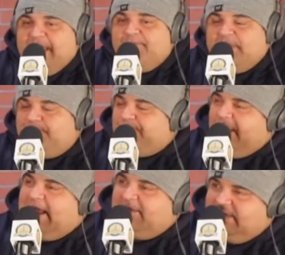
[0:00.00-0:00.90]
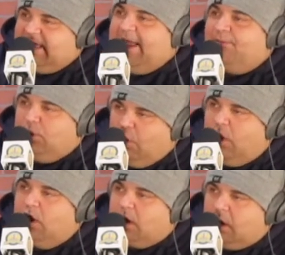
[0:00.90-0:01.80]
been playing the game
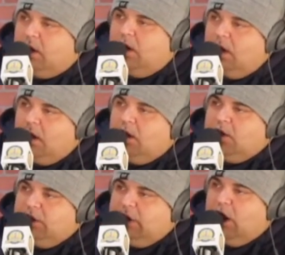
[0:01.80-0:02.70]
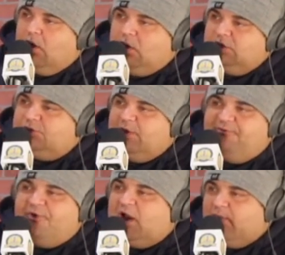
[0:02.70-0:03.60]
longer. Because we
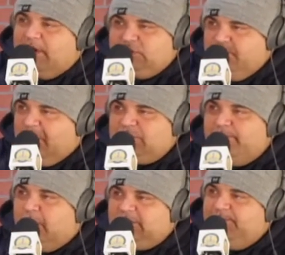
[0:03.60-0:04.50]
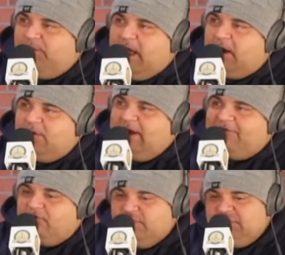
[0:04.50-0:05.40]
fuck around too much in multiplayer. We
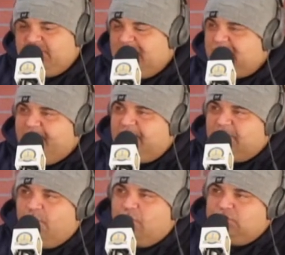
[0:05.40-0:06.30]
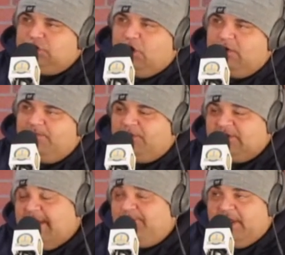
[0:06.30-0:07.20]
never really switched over to the Warzone, and plus
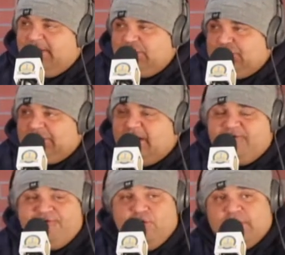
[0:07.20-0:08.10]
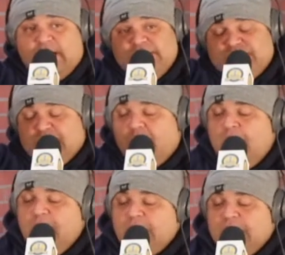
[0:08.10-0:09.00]
I play a shit ton of Fortnite, so
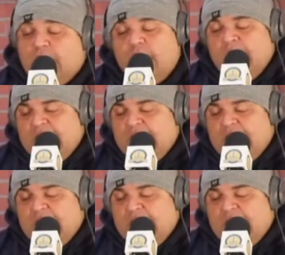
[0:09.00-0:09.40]
it's a